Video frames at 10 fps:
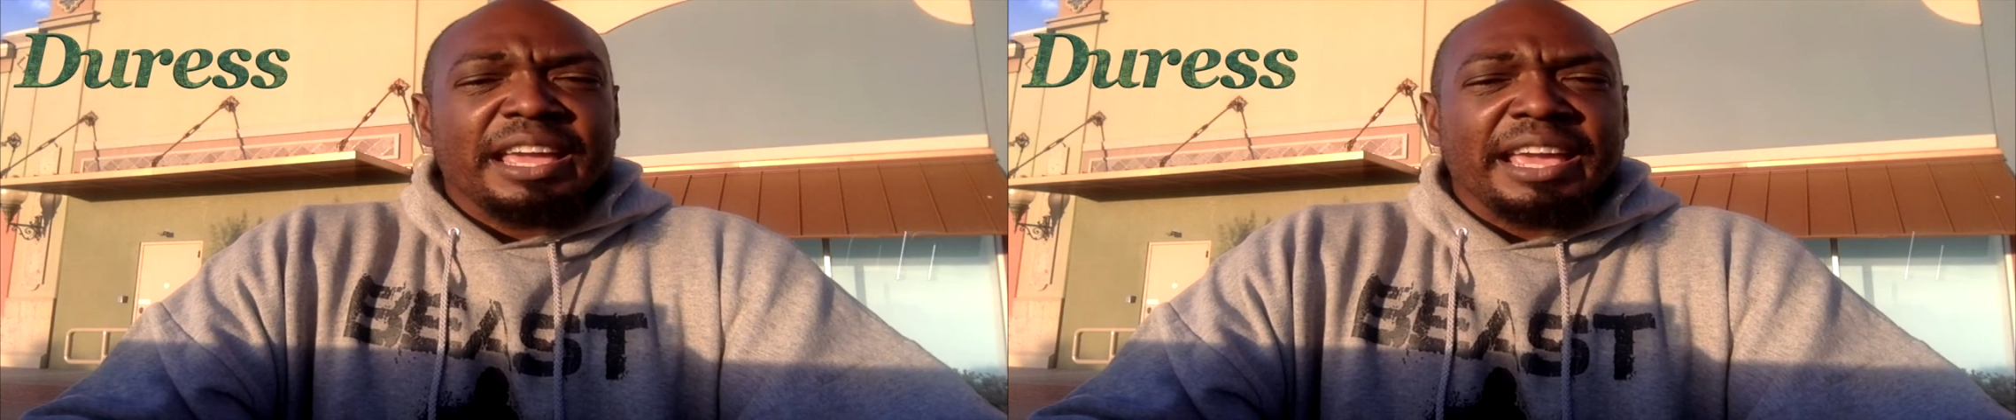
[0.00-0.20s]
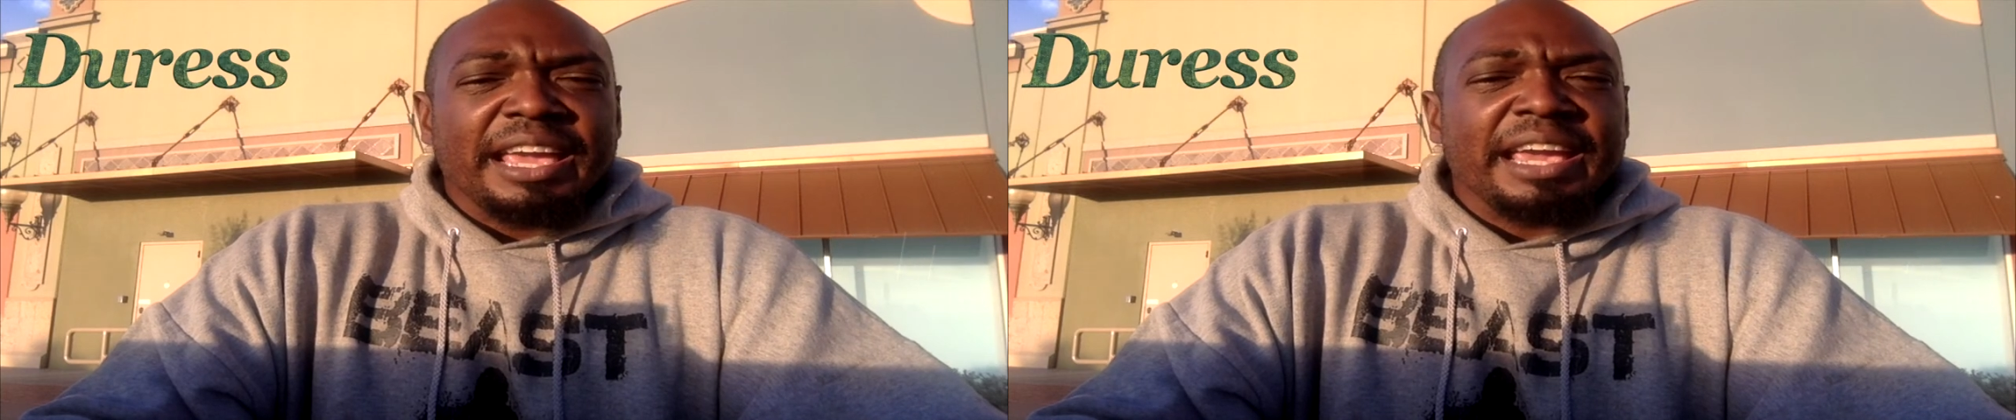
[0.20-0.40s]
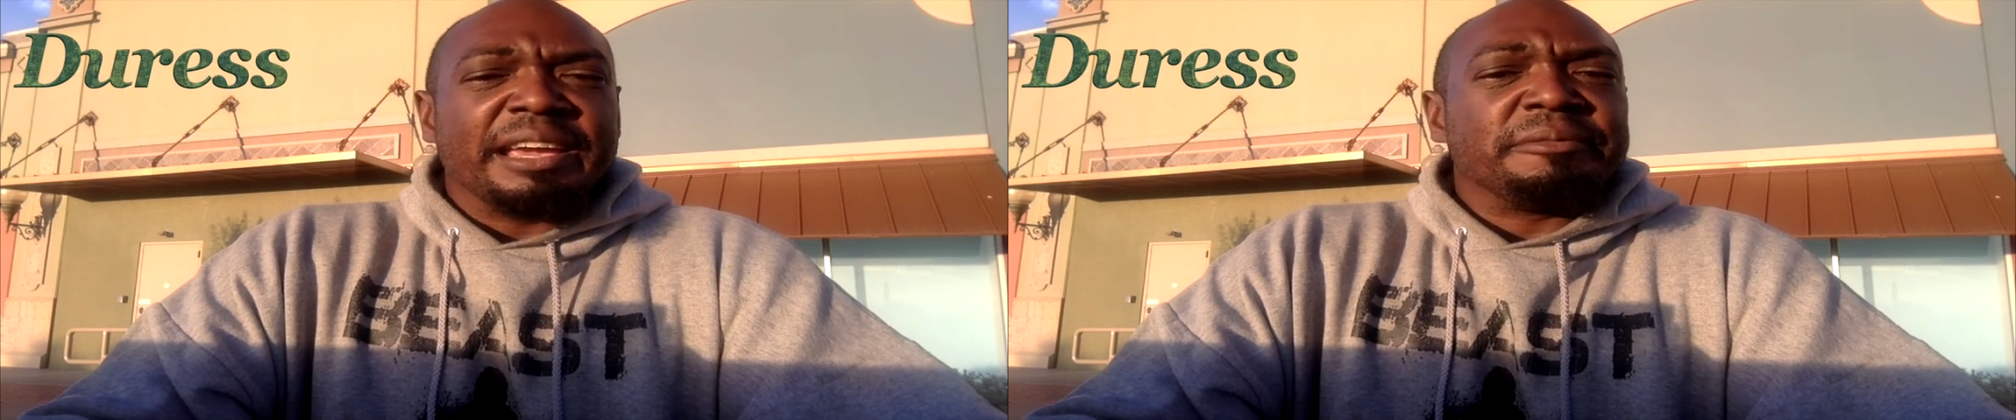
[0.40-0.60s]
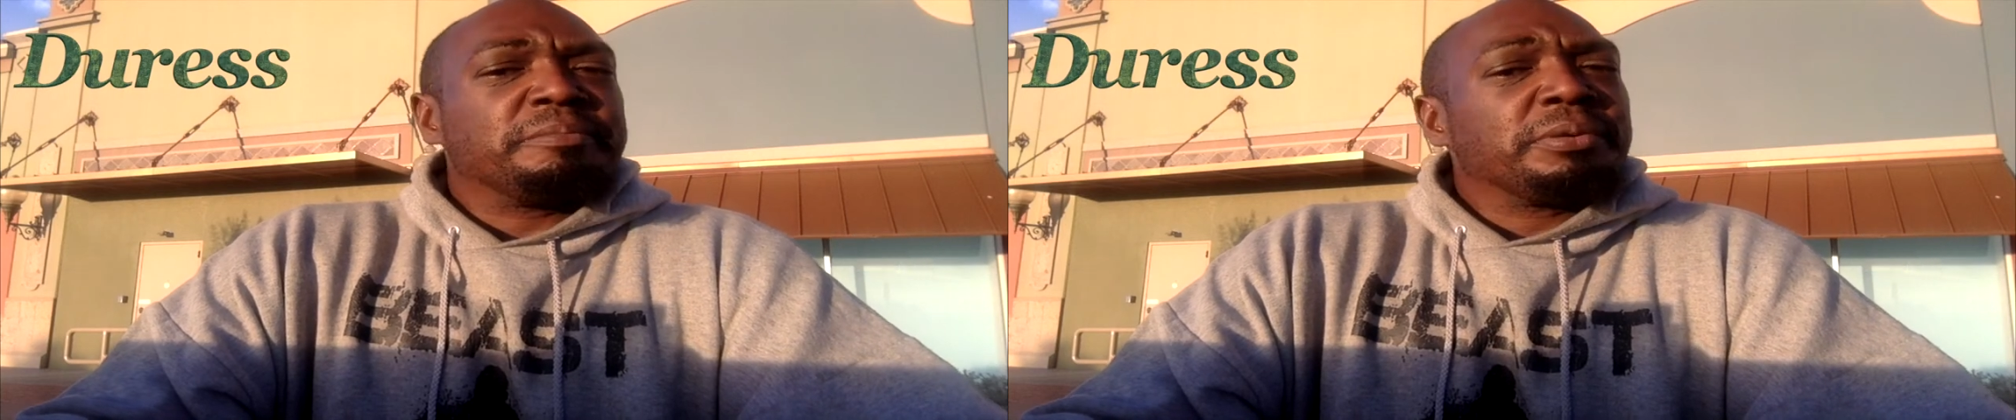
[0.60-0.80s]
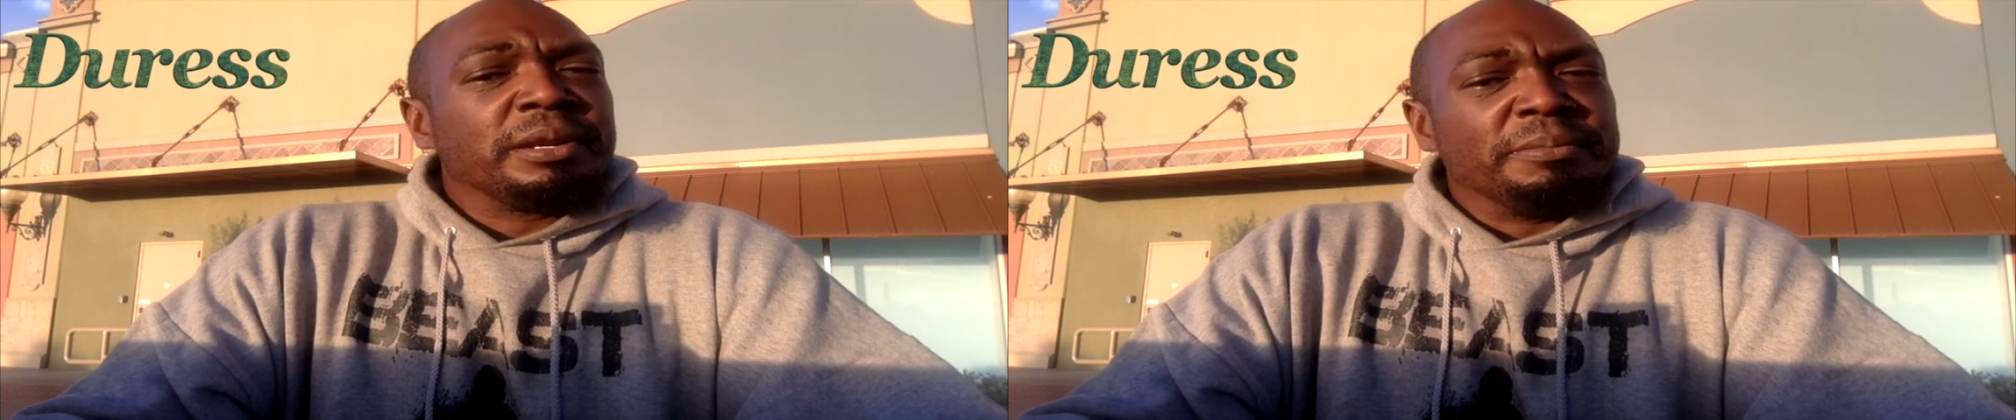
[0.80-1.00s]
and
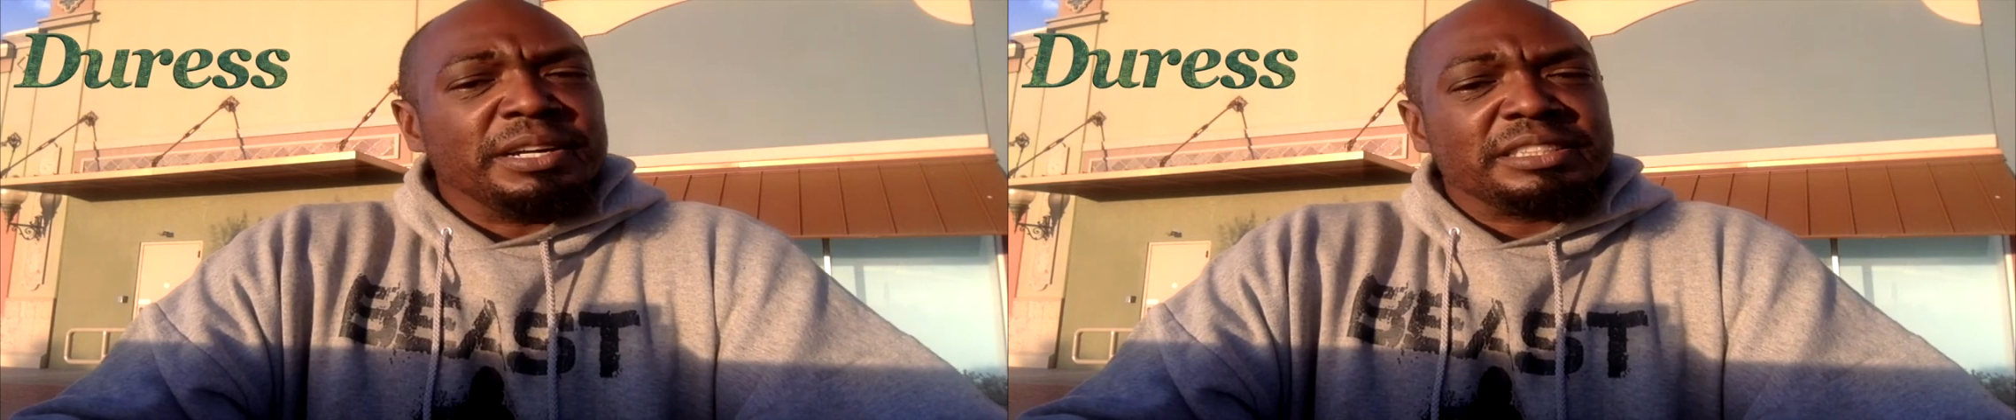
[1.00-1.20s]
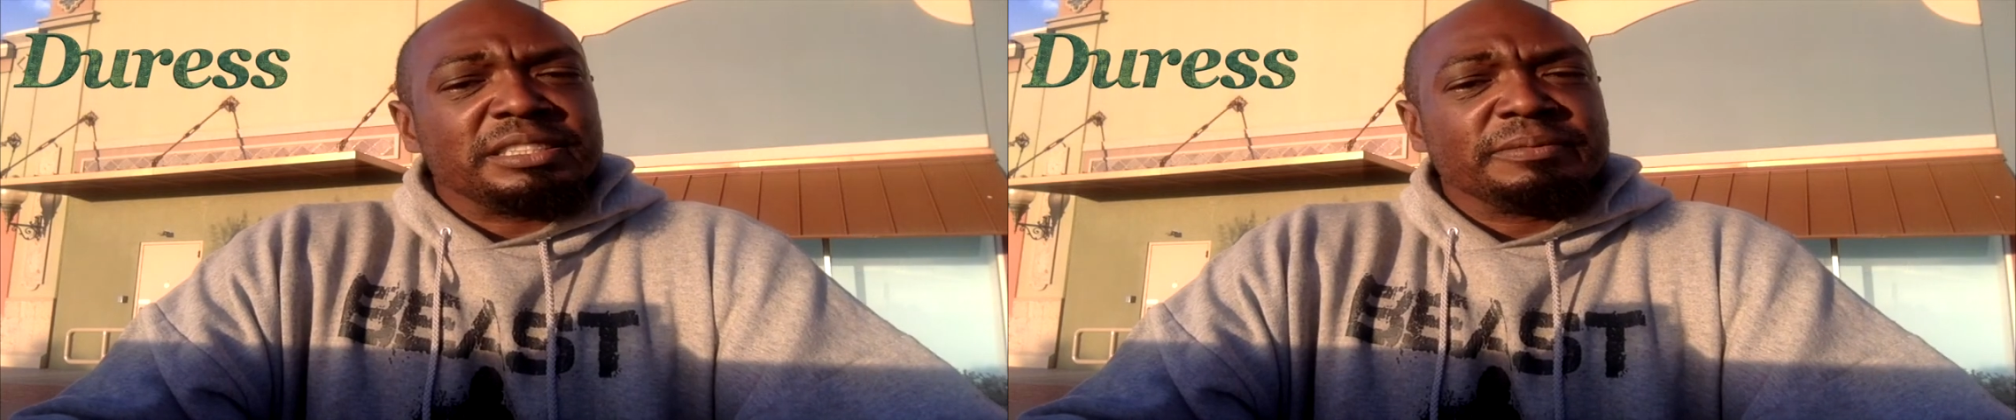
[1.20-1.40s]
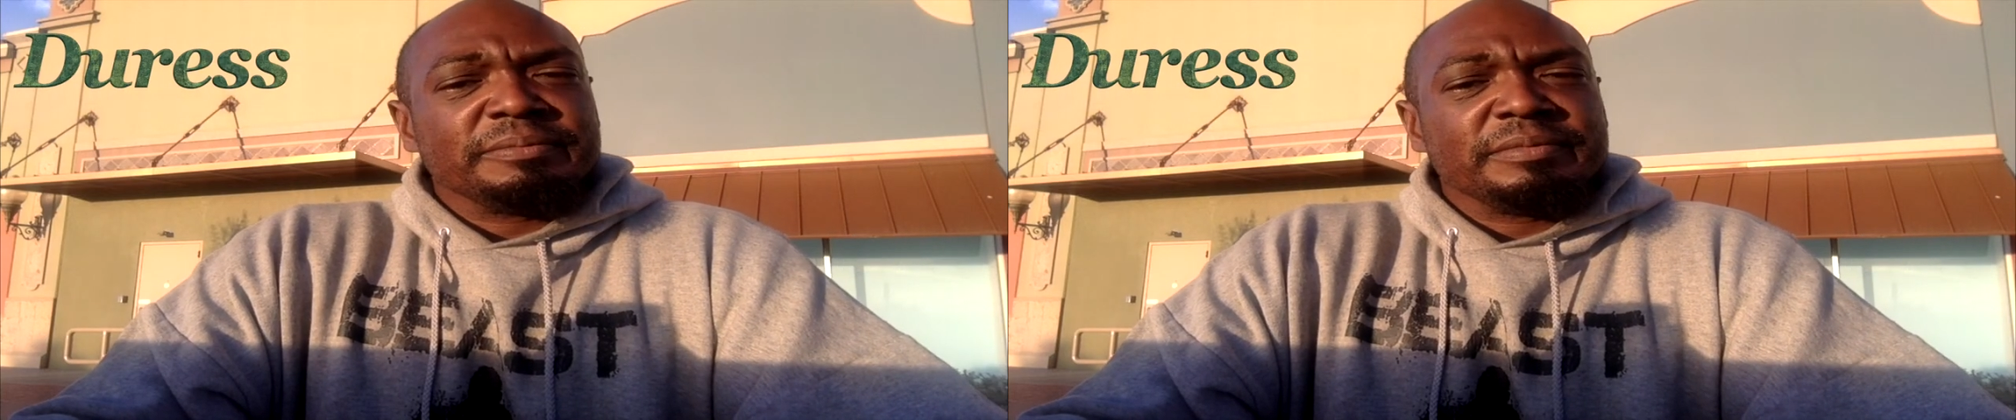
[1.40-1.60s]
pretty much